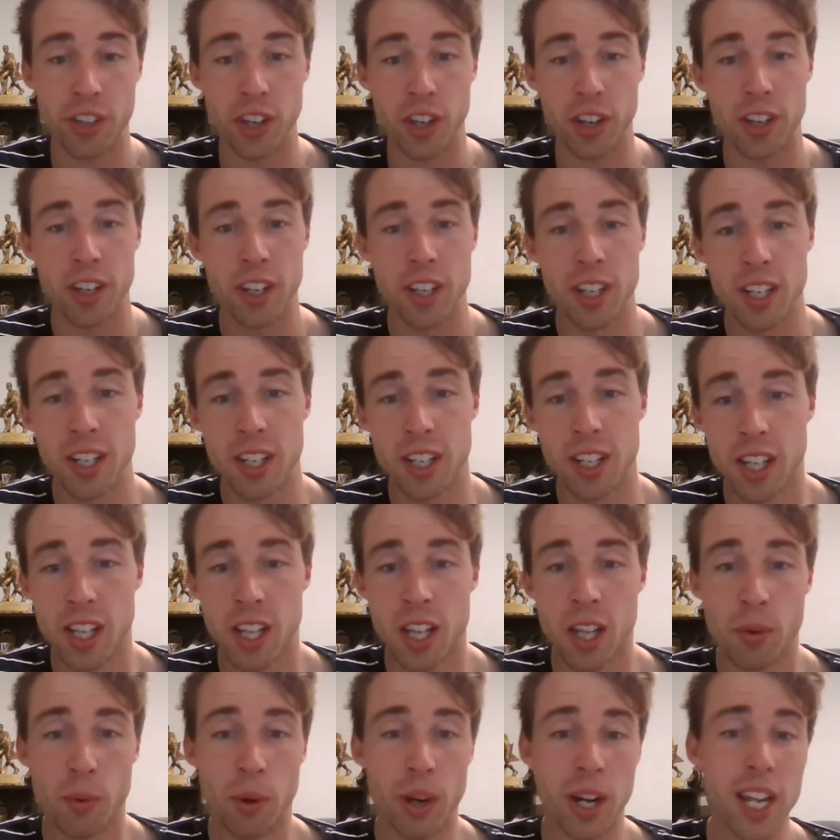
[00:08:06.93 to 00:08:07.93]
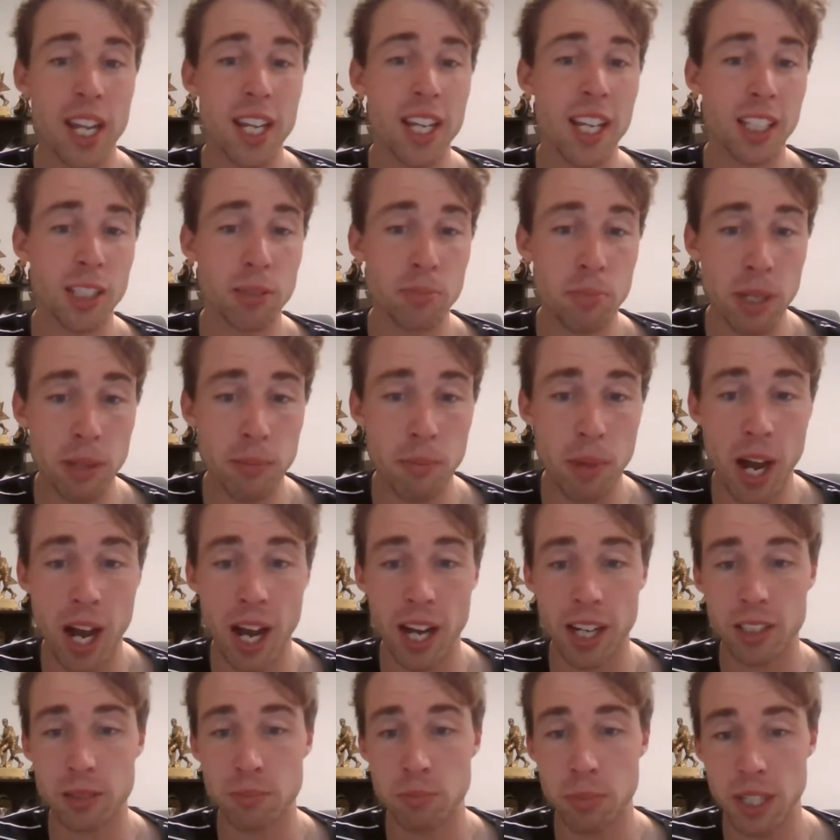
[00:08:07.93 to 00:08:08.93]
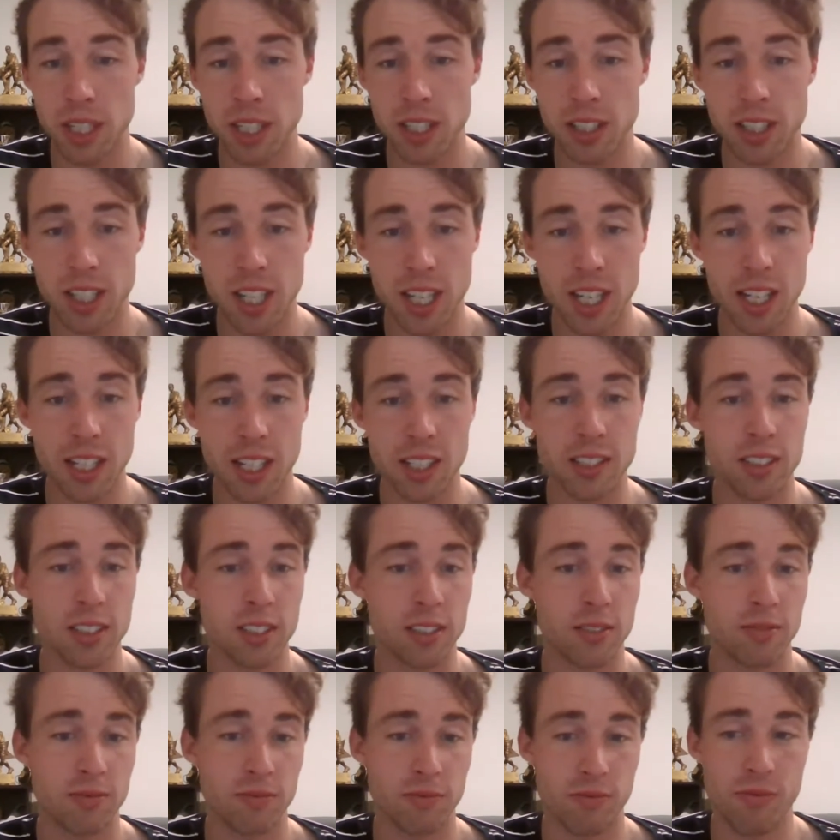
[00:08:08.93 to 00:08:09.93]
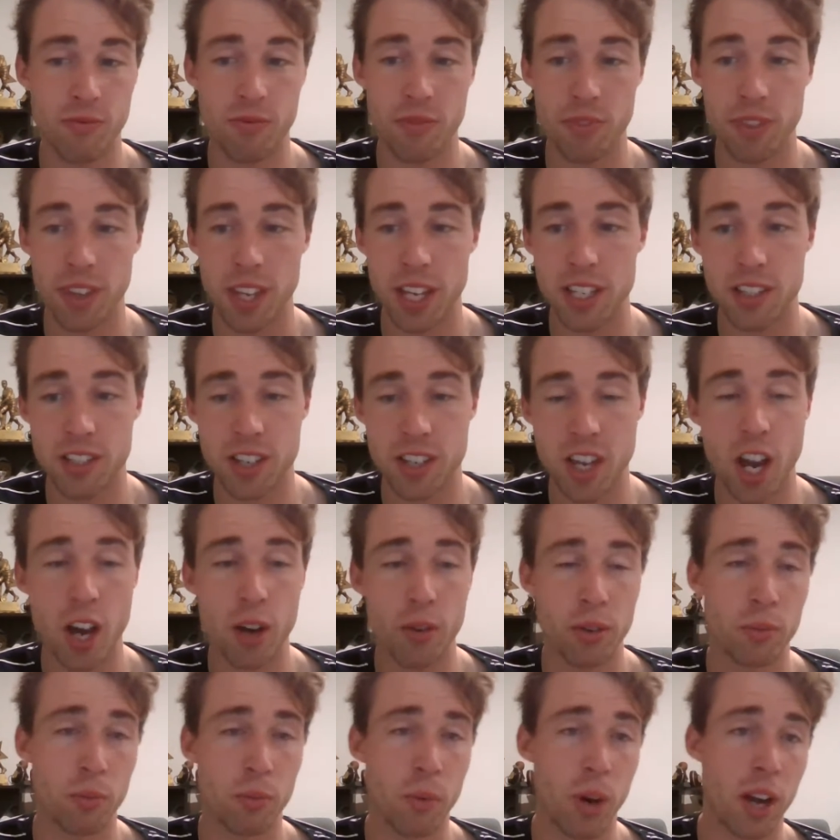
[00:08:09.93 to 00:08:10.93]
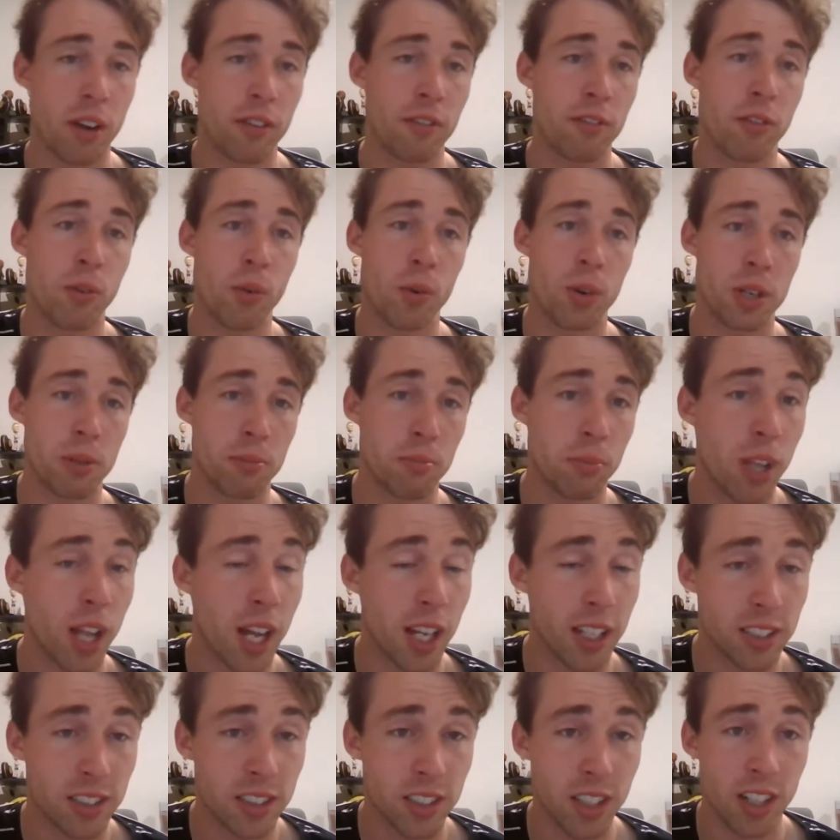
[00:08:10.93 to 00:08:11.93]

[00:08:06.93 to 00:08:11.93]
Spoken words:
So when he gets big marks, big kicks, he's going 140 plus.